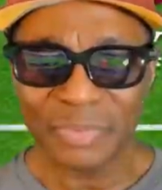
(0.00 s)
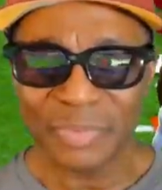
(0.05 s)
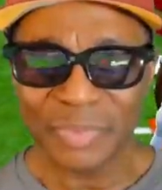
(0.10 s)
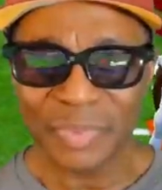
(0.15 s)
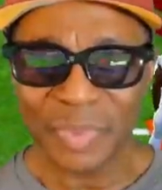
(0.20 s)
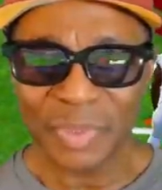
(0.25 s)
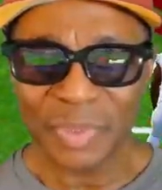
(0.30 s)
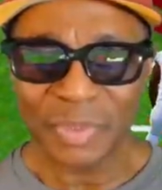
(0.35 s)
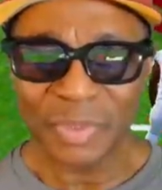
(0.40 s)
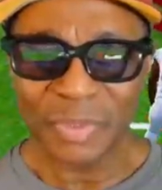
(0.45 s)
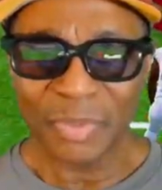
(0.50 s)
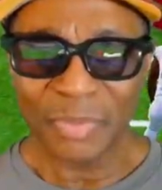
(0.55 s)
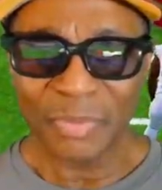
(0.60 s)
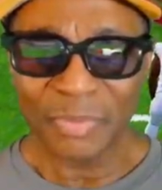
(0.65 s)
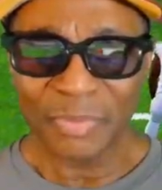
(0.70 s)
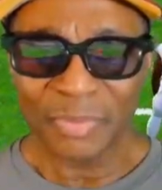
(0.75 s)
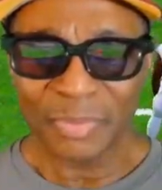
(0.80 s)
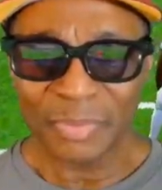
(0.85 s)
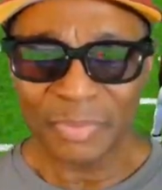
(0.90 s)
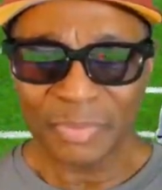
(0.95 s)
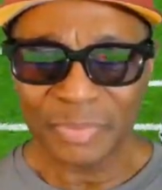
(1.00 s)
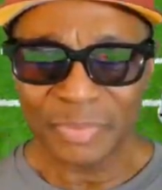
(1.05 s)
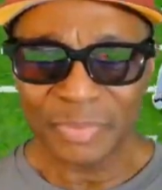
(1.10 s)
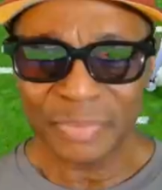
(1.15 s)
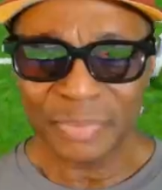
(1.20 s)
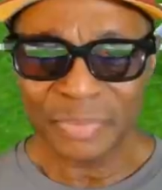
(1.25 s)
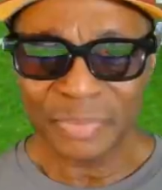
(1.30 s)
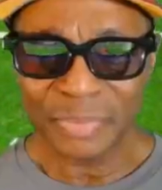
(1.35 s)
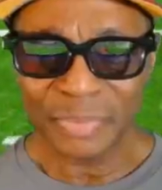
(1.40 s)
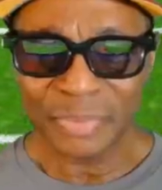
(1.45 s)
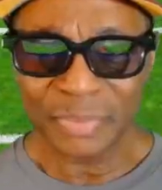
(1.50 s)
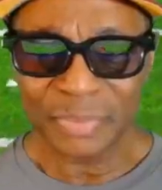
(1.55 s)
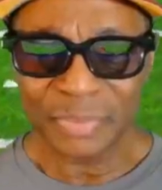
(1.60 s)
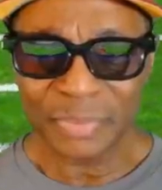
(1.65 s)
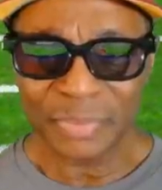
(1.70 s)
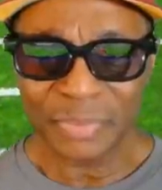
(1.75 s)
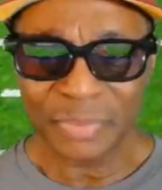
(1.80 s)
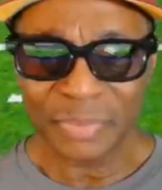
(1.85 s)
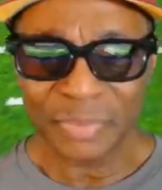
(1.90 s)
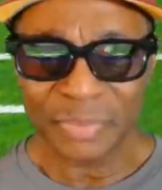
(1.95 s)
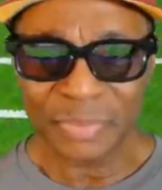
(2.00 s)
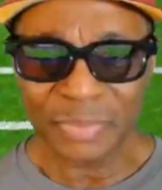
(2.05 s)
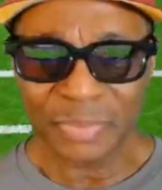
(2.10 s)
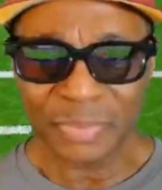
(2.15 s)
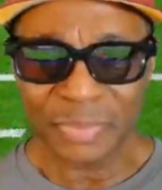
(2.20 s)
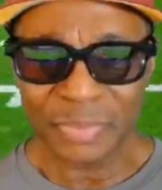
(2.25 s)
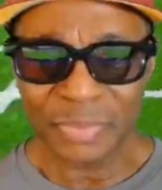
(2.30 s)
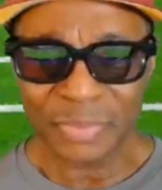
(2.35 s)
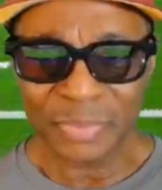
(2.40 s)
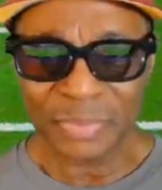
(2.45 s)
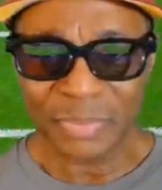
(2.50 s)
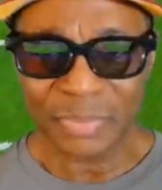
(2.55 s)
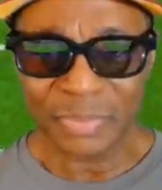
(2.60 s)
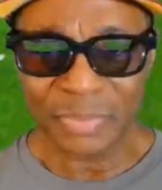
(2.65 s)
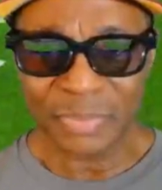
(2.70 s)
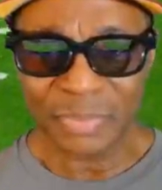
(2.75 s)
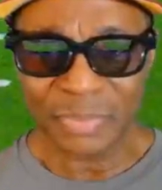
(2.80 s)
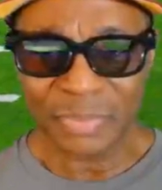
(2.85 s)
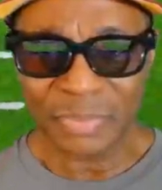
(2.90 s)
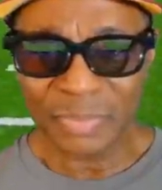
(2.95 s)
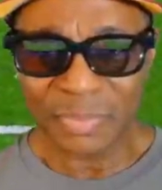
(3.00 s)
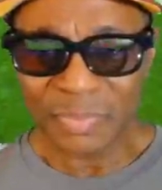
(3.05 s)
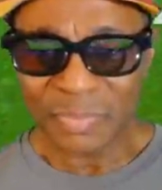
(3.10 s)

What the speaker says: No one is speaking in this clip.